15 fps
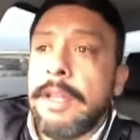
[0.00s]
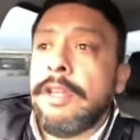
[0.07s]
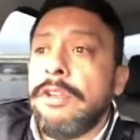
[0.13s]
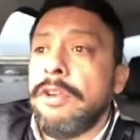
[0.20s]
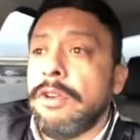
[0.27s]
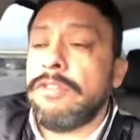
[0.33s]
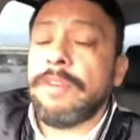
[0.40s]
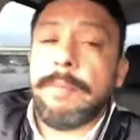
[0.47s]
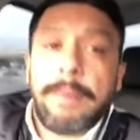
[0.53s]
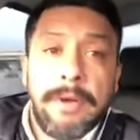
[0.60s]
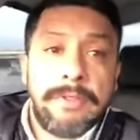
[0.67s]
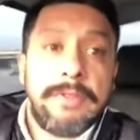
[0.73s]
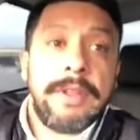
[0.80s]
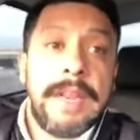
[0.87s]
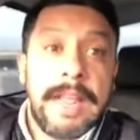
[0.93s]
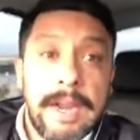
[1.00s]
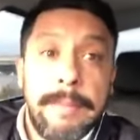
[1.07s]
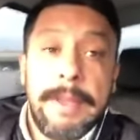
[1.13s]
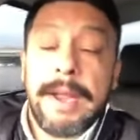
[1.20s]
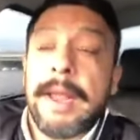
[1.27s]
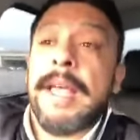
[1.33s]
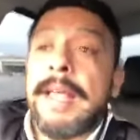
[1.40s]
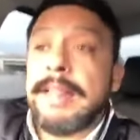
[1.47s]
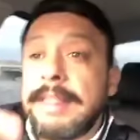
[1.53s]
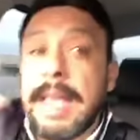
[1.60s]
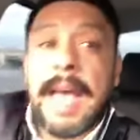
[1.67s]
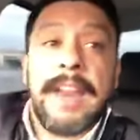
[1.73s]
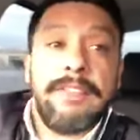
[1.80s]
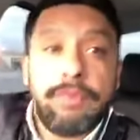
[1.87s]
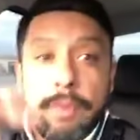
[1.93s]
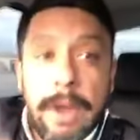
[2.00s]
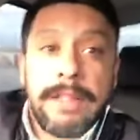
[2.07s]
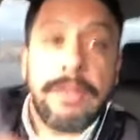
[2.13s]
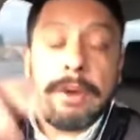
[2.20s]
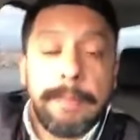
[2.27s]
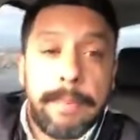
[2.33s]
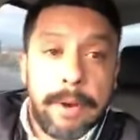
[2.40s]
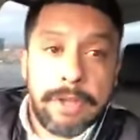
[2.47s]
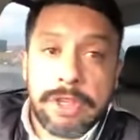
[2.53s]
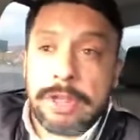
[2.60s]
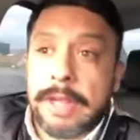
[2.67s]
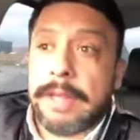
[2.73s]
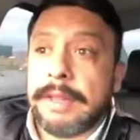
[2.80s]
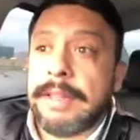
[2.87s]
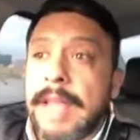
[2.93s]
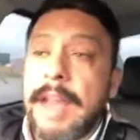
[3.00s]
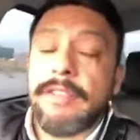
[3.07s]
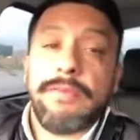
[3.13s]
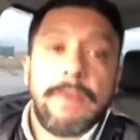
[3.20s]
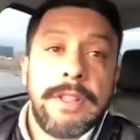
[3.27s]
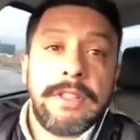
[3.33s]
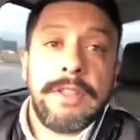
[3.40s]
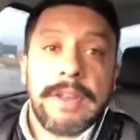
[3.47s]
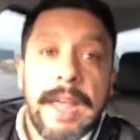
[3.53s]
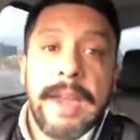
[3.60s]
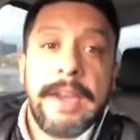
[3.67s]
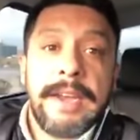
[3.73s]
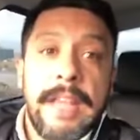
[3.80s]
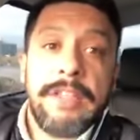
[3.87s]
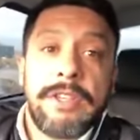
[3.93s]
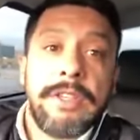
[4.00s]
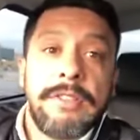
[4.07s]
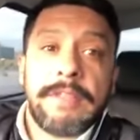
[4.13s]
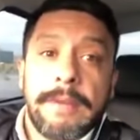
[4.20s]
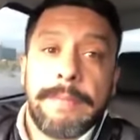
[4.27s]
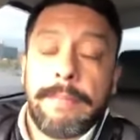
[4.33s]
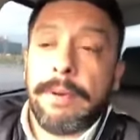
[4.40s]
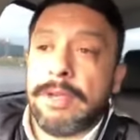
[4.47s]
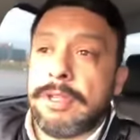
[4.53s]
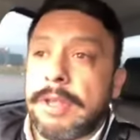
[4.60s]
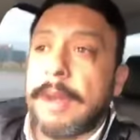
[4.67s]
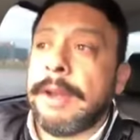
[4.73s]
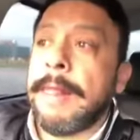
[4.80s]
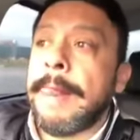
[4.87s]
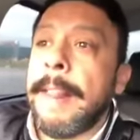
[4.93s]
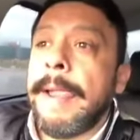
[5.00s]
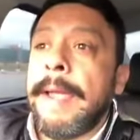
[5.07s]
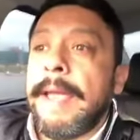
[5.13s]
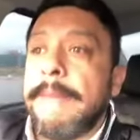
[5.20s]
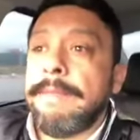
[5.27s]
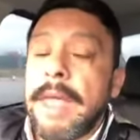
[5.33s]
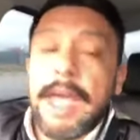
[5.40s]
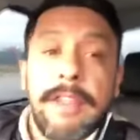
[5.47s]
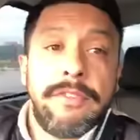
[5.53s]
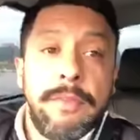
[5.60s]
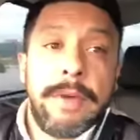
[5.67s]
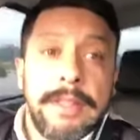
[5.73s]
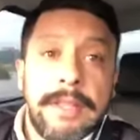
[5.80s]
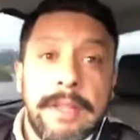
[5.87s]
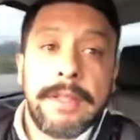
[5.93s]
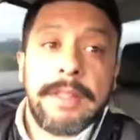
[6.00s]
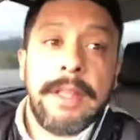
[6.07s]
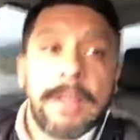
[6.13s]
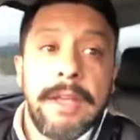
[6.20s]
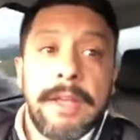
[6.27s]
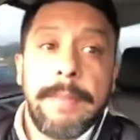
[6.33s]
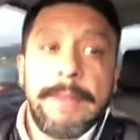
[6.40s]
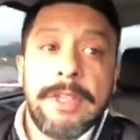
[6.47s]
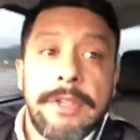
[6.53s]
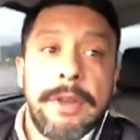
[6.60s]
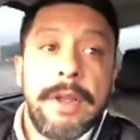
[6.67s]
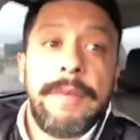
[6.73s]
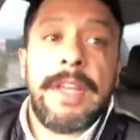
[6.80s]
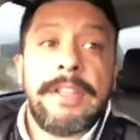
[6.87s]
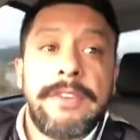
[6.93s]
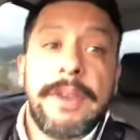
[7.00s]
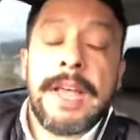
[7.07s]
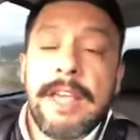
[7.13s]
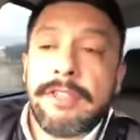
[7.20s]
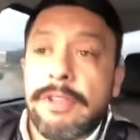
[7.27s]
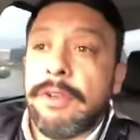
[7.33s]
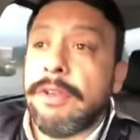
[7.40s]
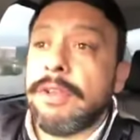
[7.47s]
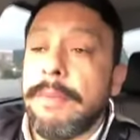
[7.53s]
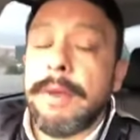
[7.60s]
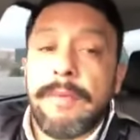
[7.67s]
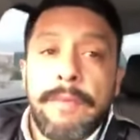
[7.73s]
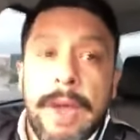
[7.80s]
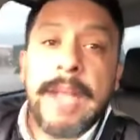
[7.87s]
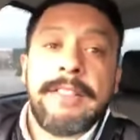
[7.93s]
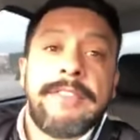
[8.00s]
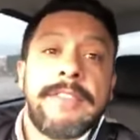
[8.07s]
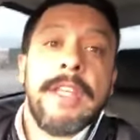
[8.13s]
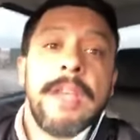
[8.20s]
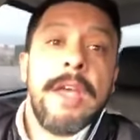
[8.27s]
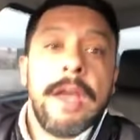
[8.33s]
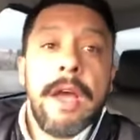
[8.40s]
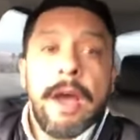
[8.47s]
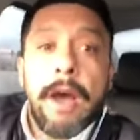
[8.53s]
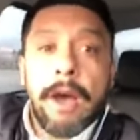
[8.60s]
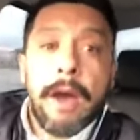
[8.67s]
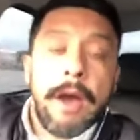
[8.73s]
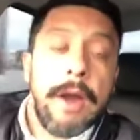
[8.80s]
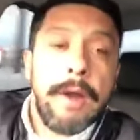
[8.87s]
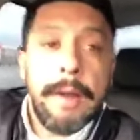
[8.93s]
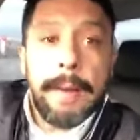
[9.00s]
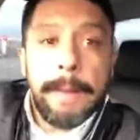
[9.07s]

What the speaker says: You're supposed to let him in. That is what they're pushing. That is what the United Nations are pushing. And that is what the Commission of International Human Rights are